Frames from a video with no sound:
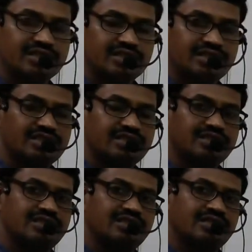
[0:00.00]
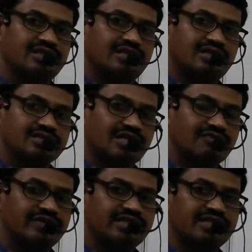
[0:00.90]
ik
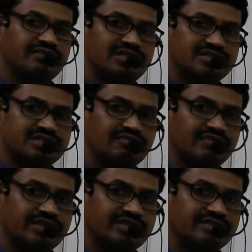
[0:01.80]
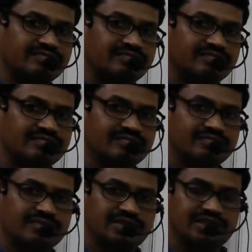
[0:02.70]
sulfate if it is sulfate.
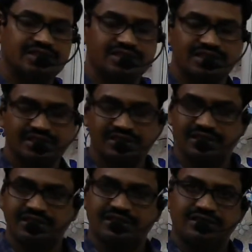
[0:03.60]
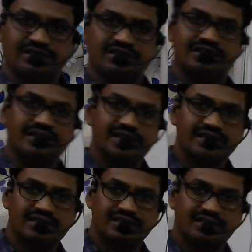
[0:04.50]
It is
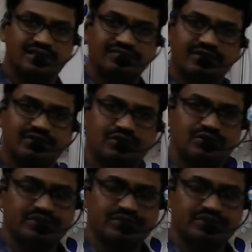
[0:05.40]
ik, we have to use